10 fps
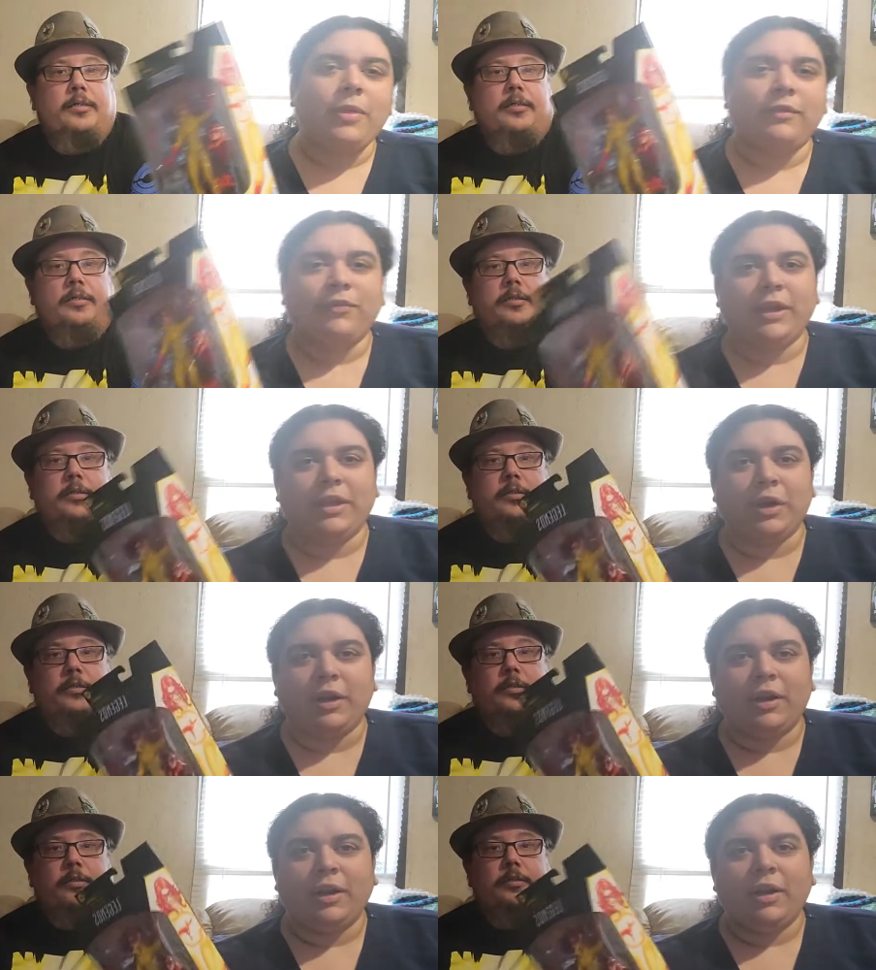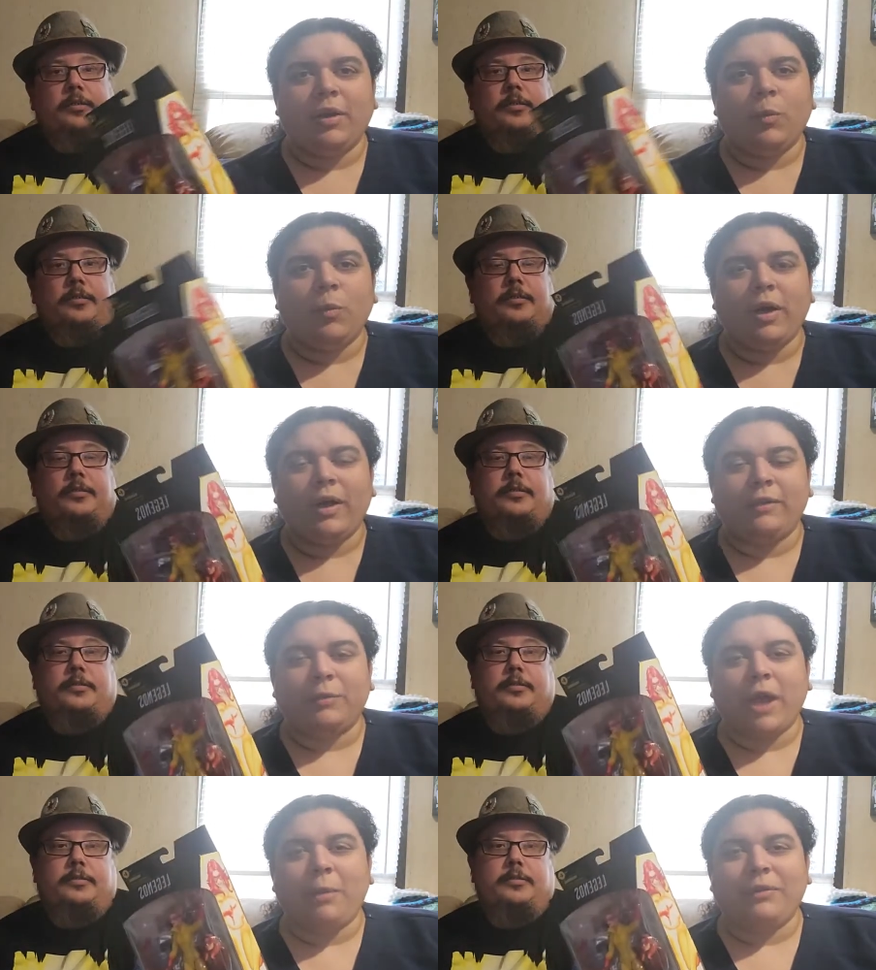Speaker 1: this figure was
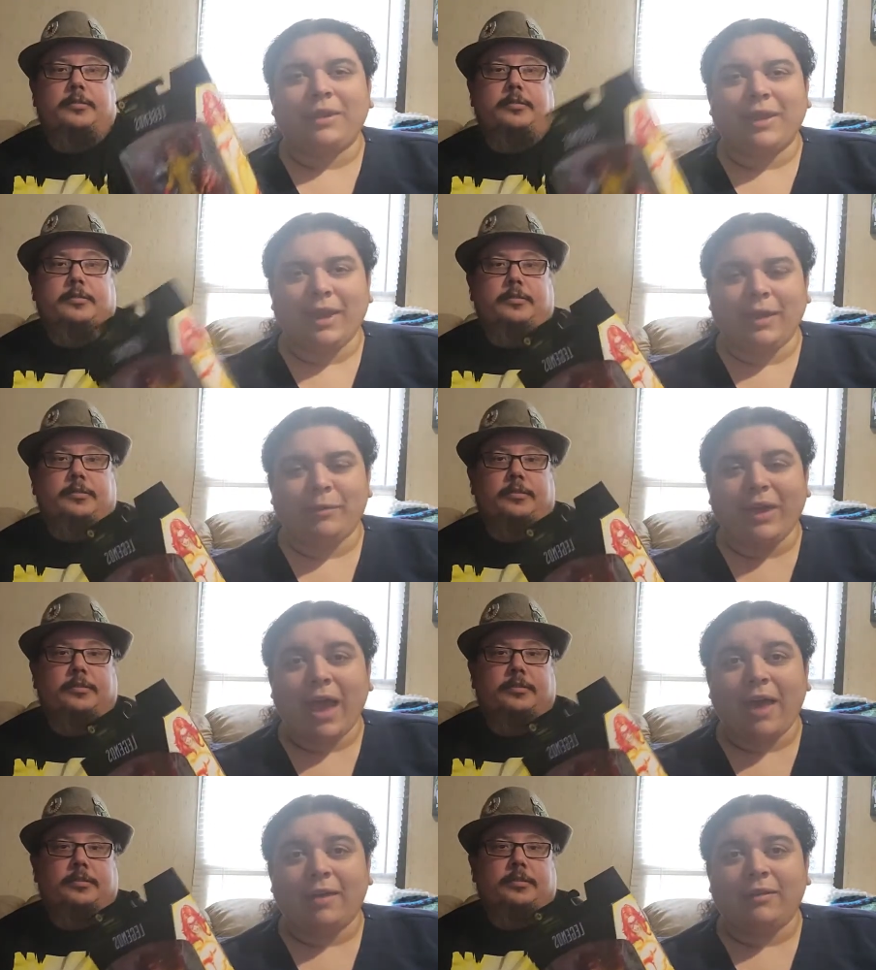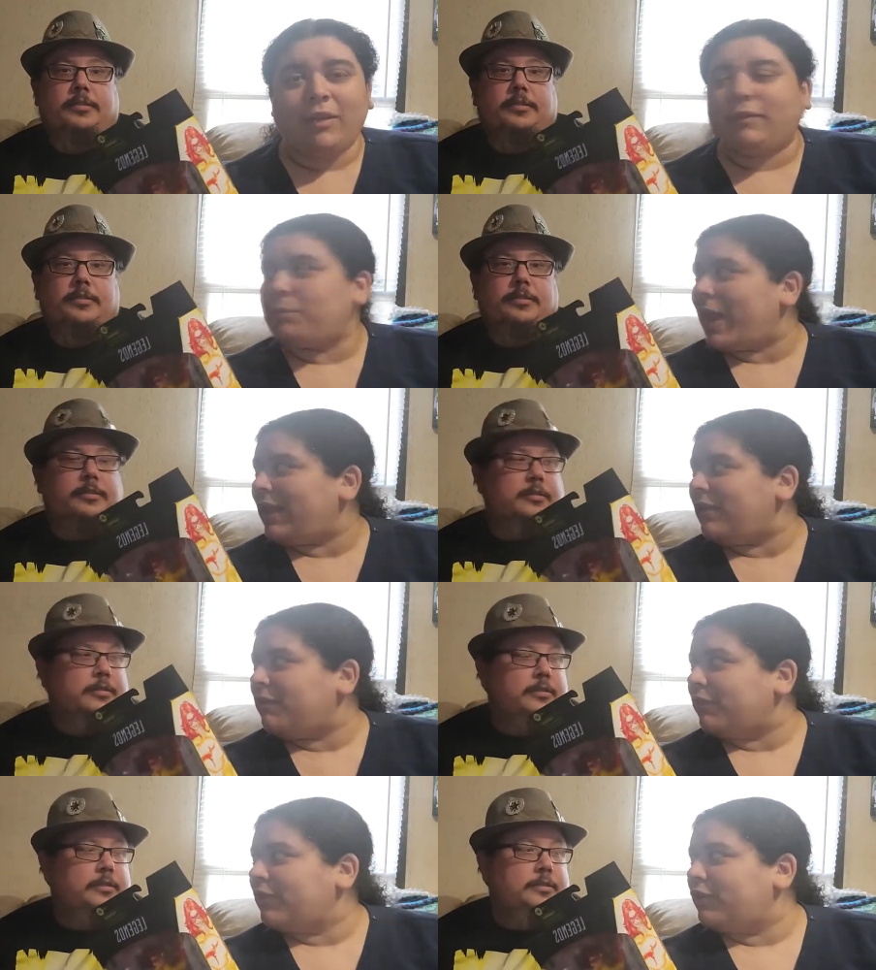when I was a kid, we had the Spidey and
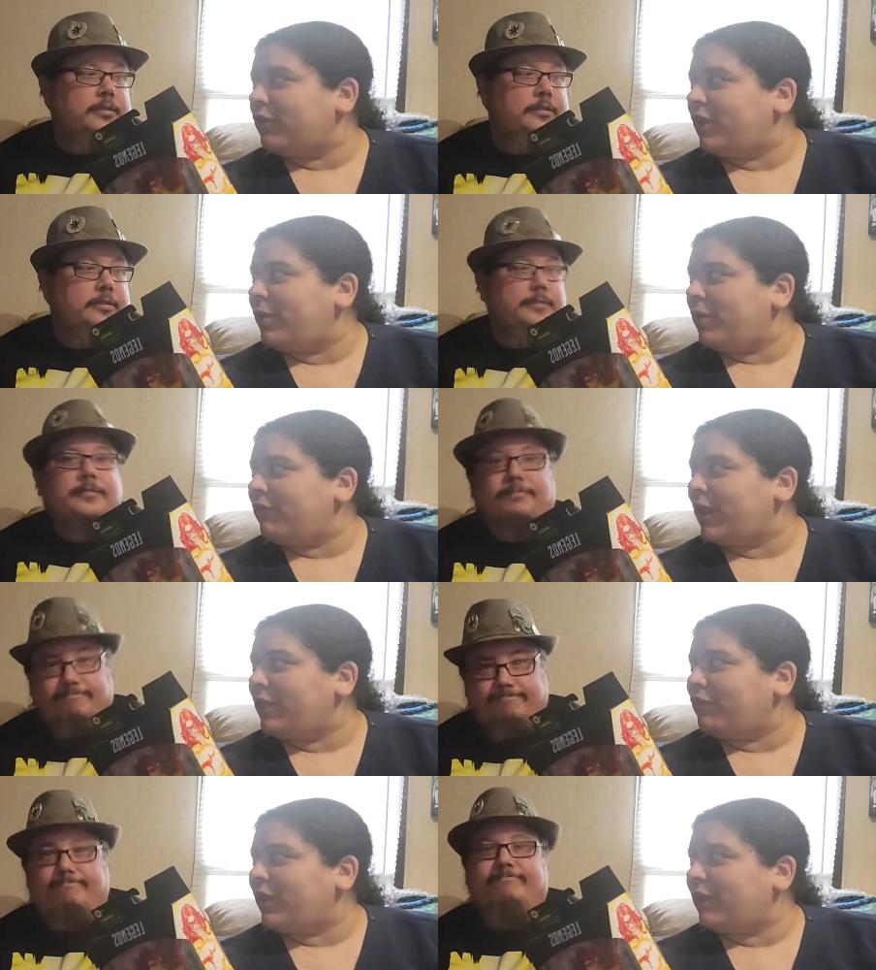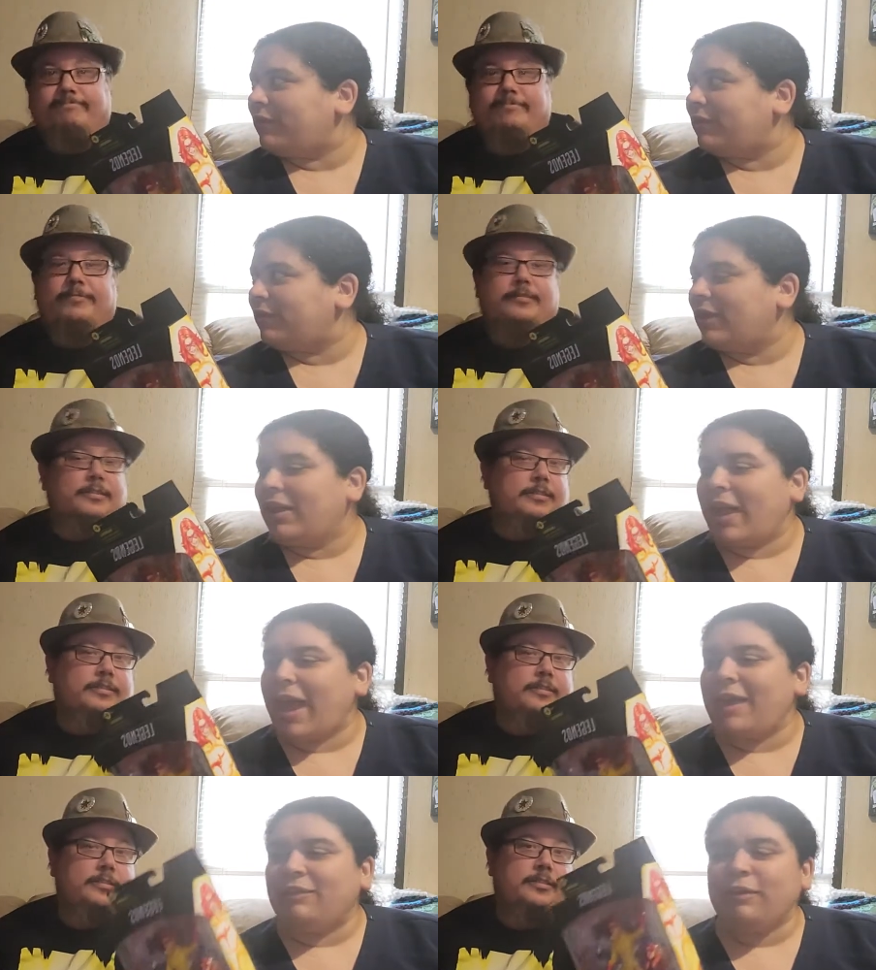Friends show on VHS,
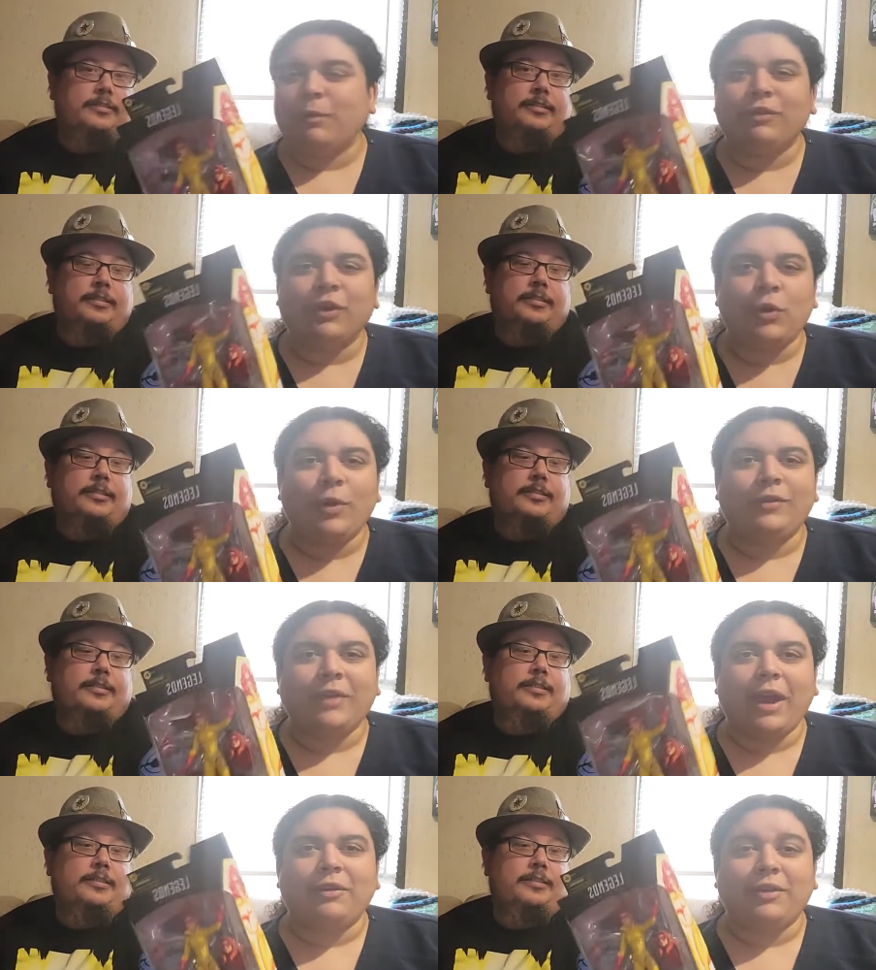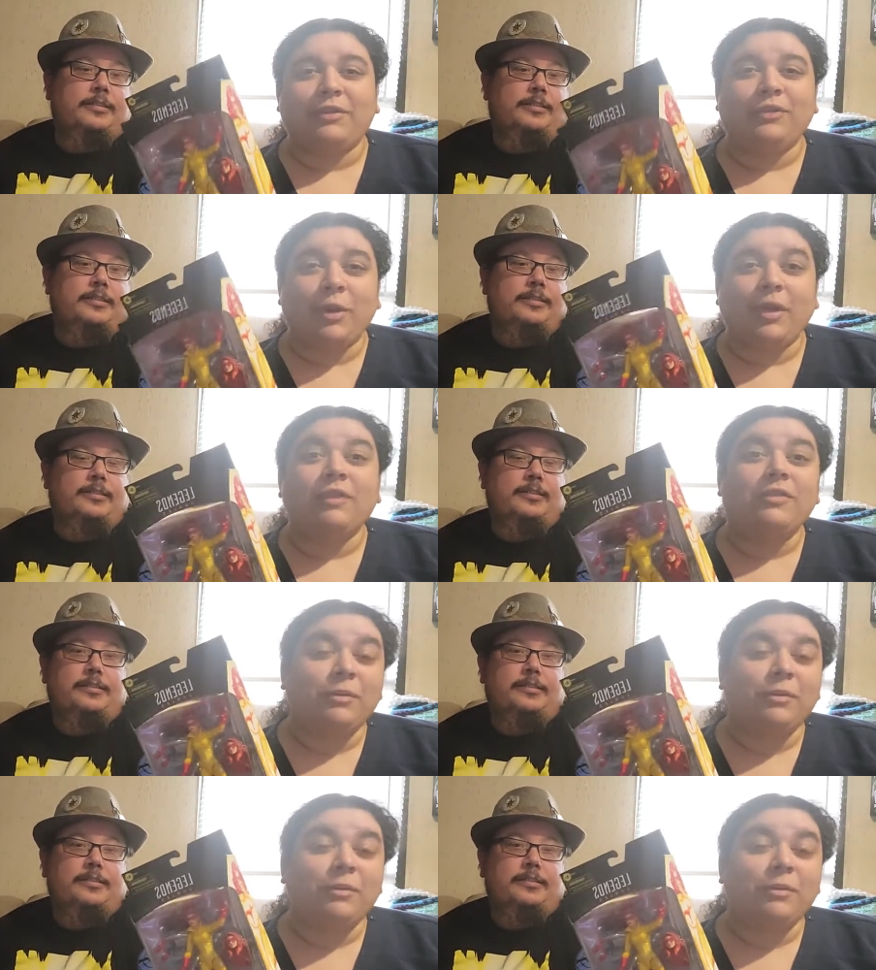and she was the coolest character on the show because she